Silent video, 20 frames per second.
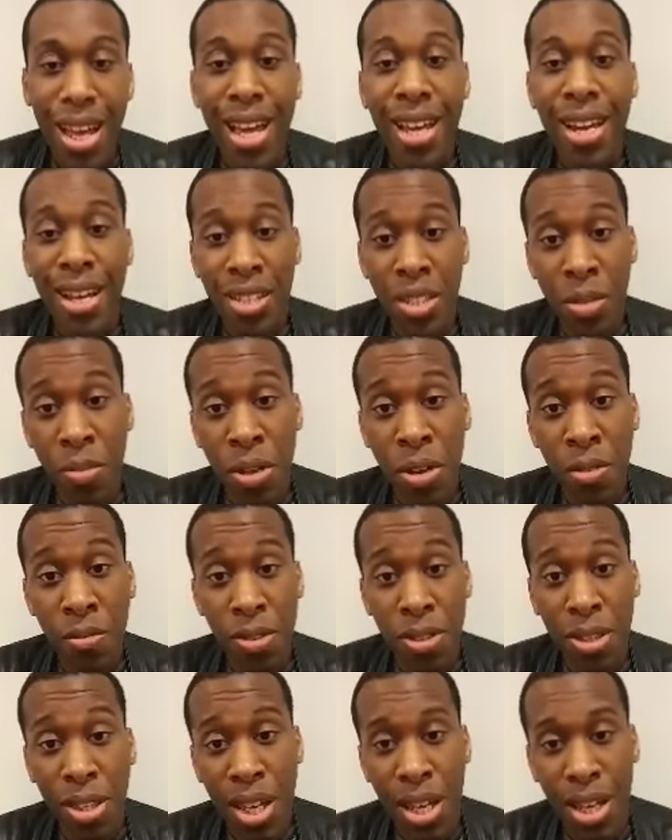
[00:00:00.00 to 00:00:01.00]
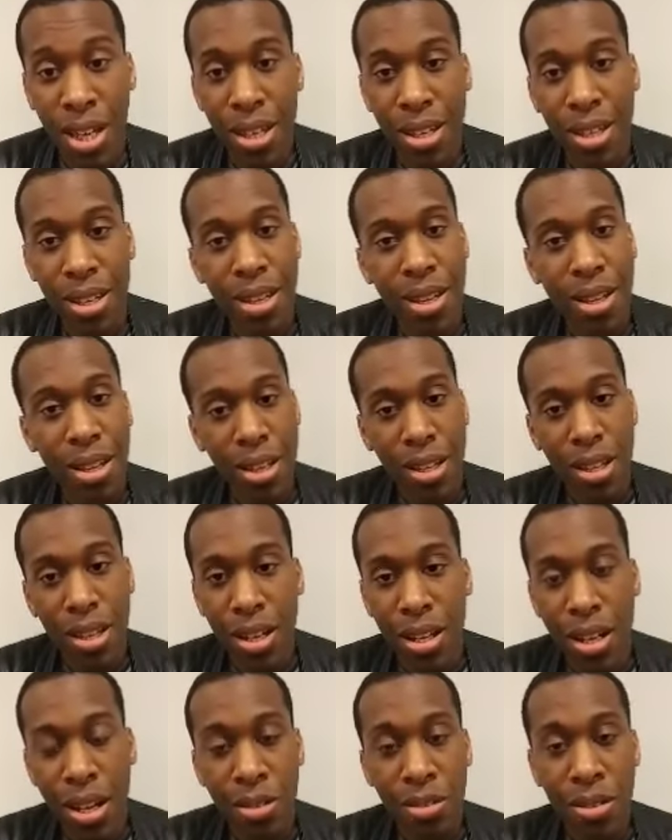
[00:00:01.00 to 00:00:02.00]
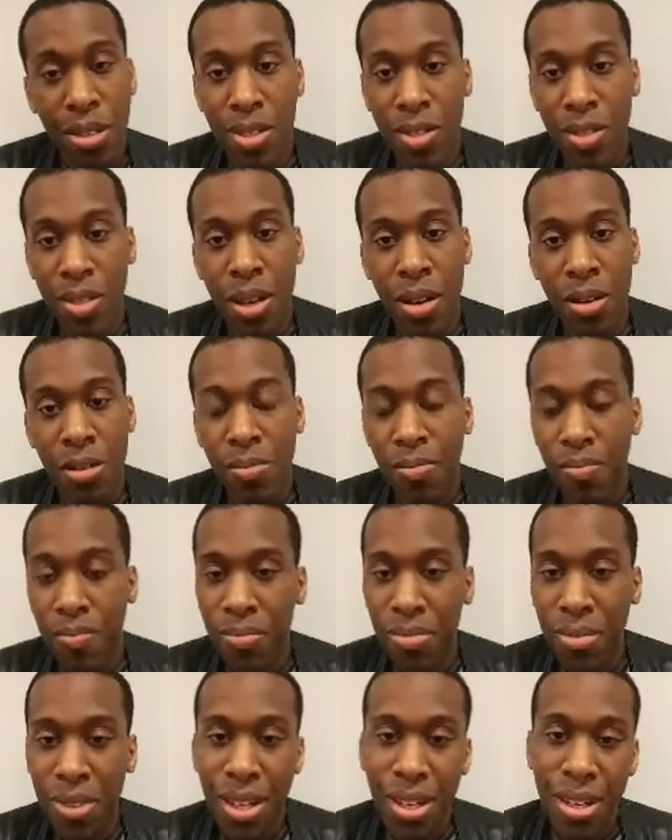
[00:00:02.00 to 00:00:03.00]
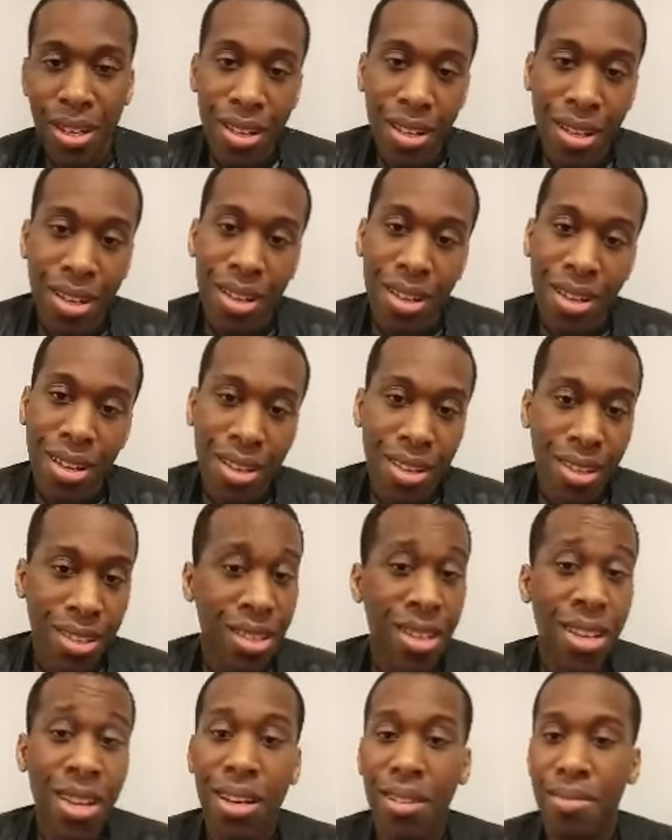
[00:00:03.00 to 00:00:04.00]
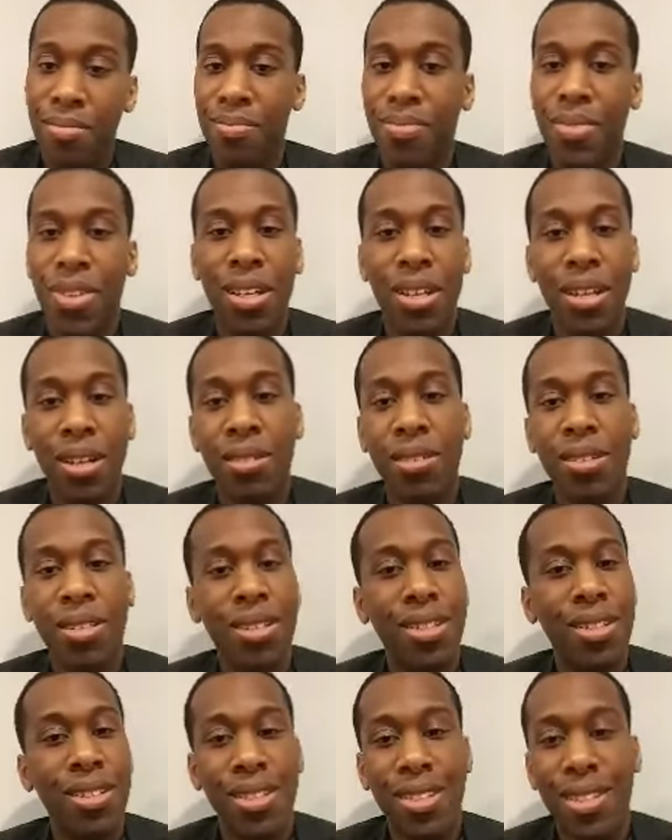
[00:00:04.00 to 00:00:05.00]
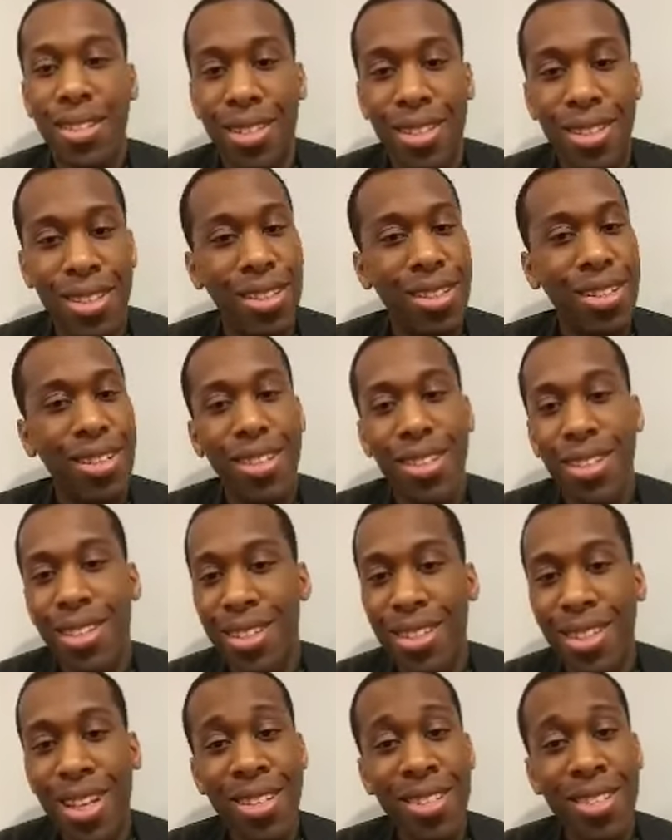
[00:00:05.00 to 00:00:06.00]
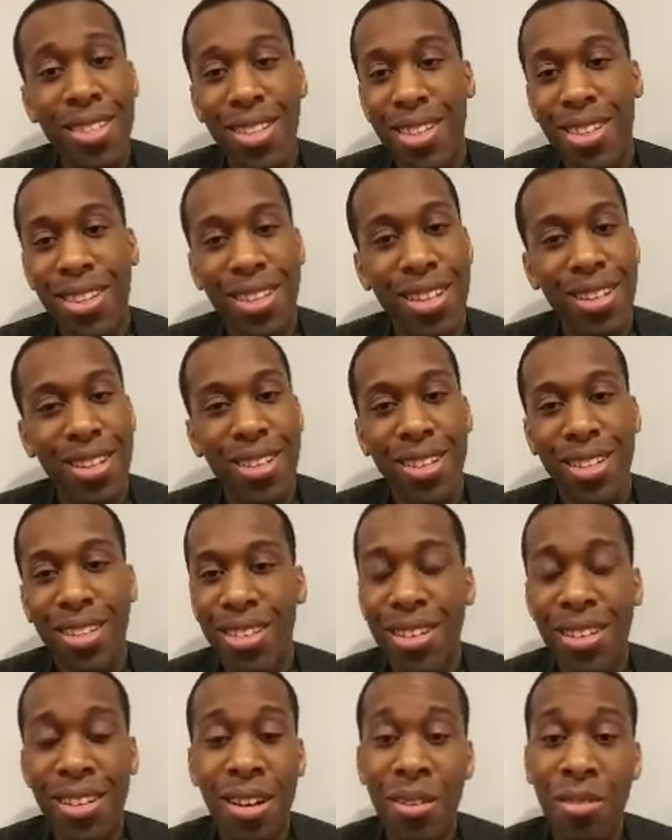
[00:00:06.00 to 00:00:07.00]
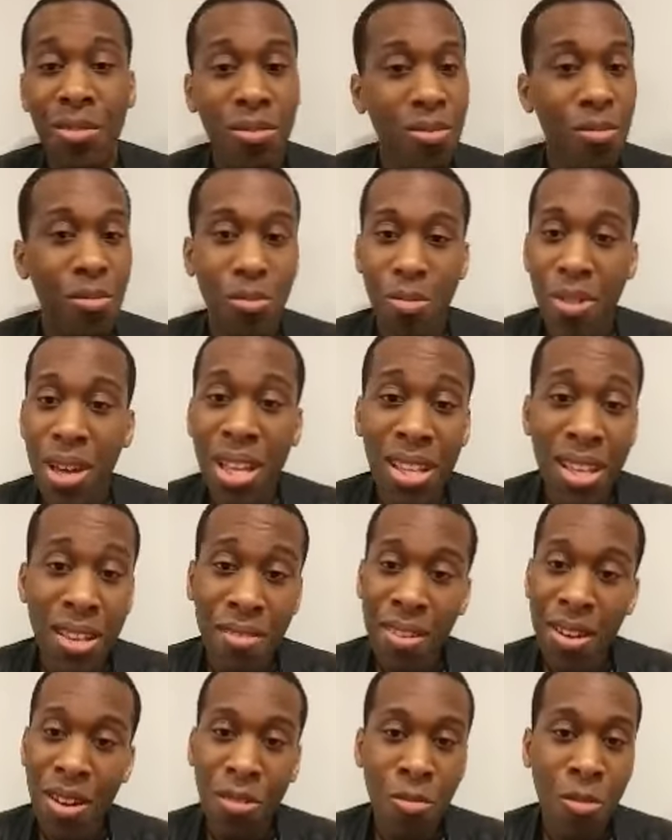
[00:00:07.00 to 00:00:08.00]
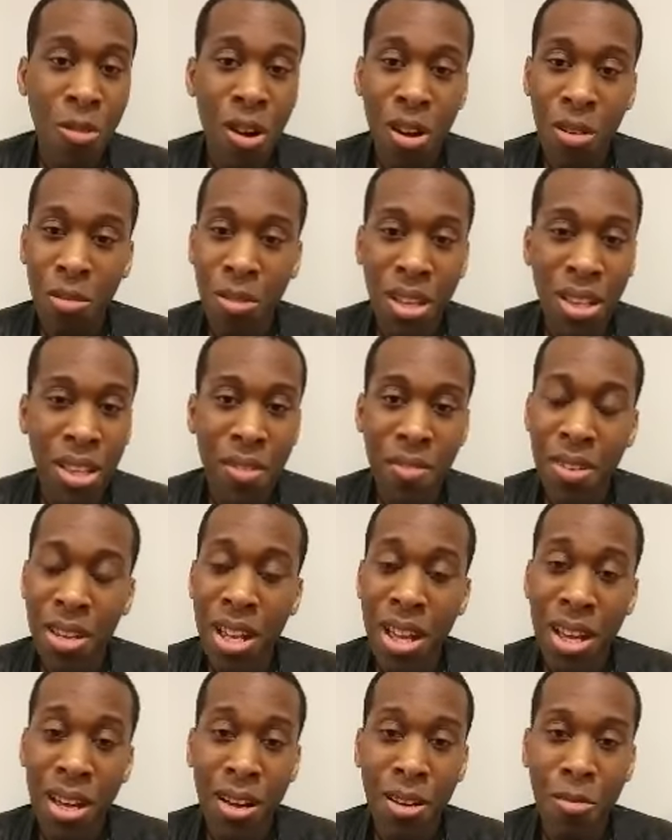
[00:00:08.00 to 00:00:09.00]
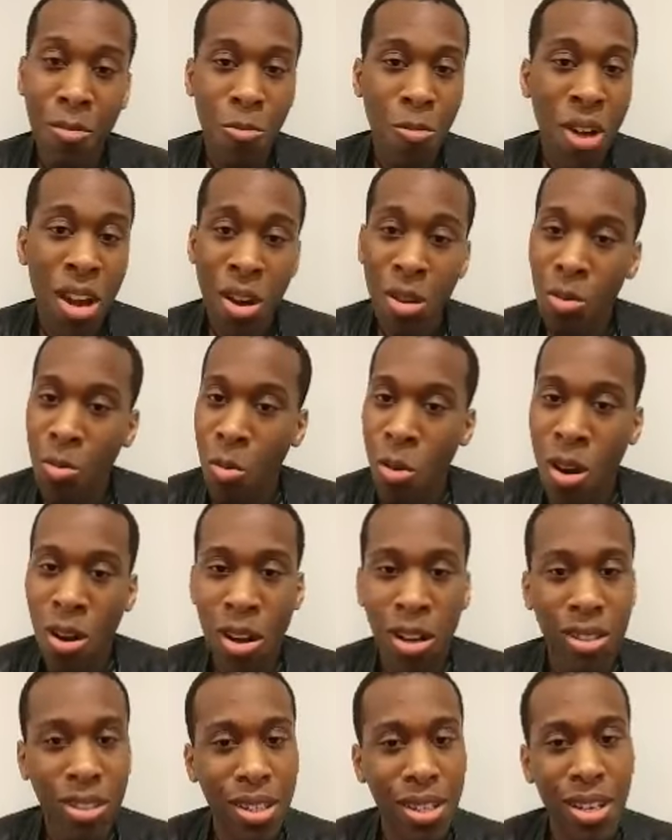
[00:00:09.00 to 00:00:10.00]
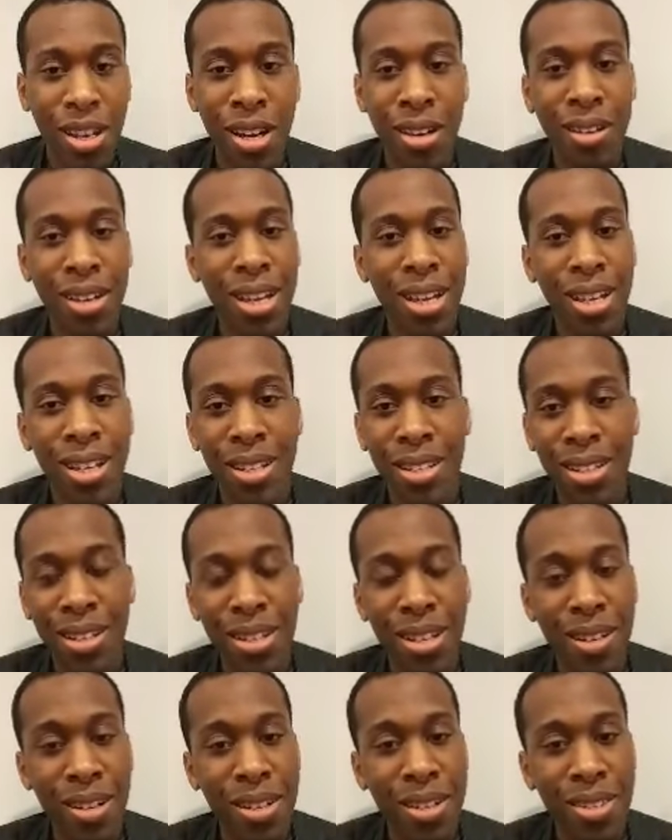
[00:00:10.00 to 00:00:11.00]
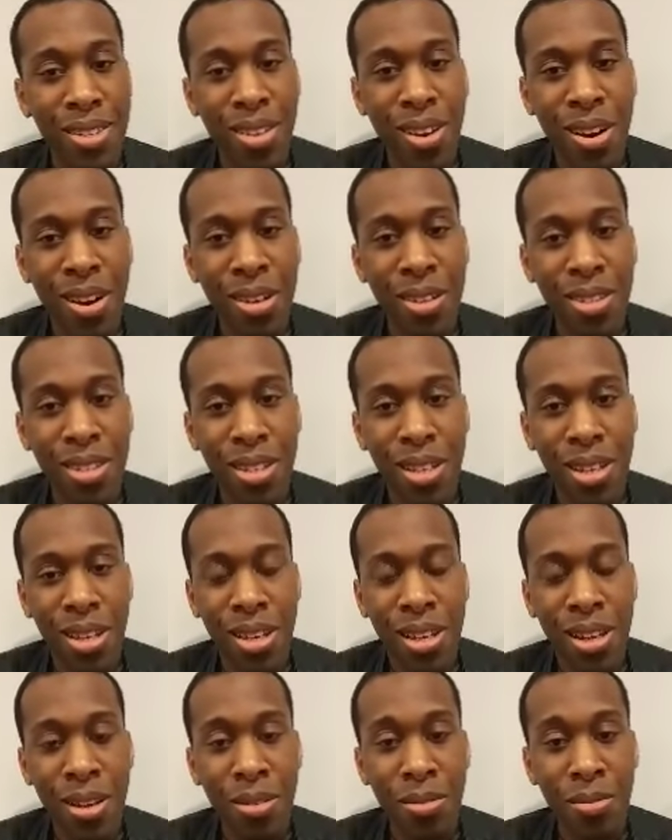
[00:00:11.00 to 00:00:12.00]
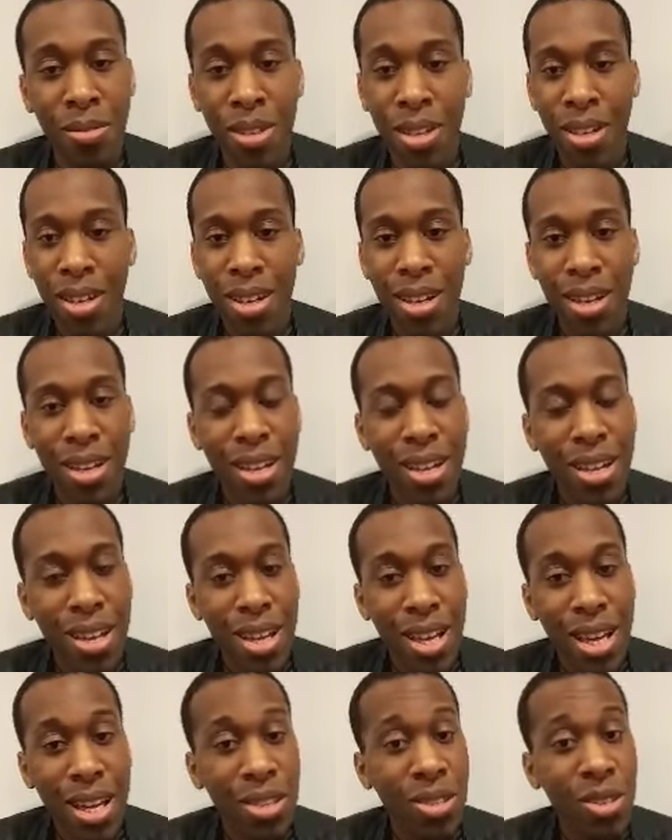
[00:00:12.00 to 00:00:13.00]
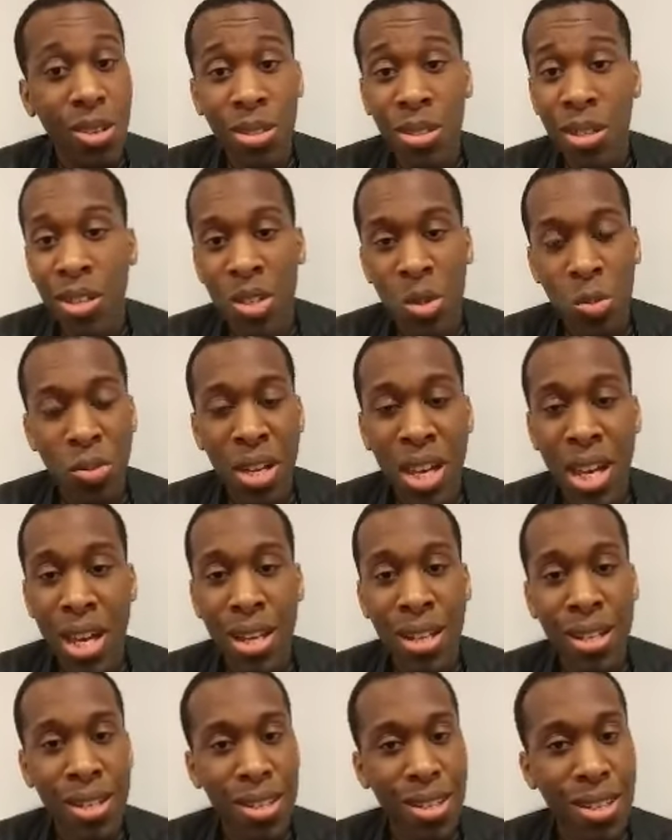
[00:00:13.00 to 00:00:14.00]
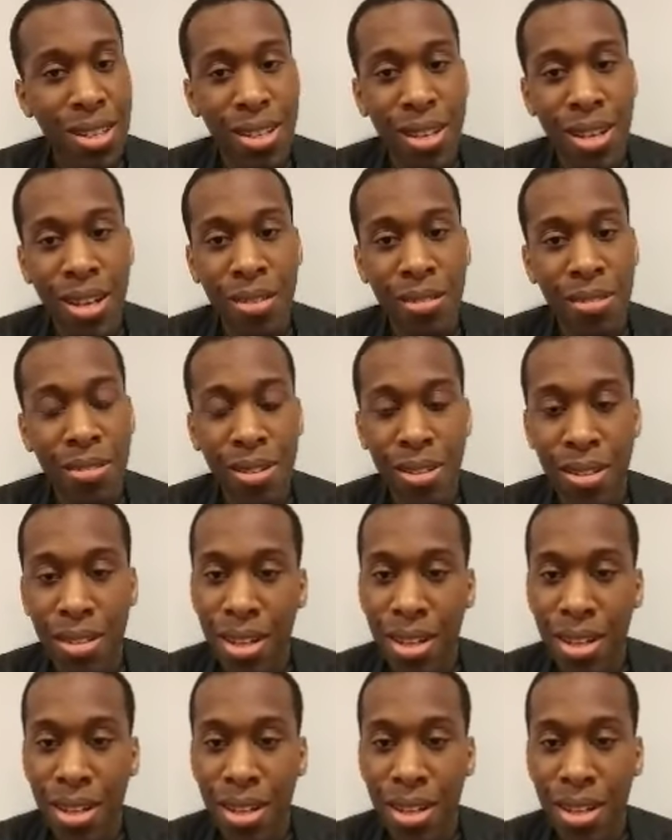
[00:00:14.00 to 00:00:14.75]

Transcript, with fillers: and that's a beautiful thing you know, and so, yeah, you know, that's, you know, we live in a world, we live in a weird world, you know, and, you know, it's hard to, you know, it's hard to explain, you know,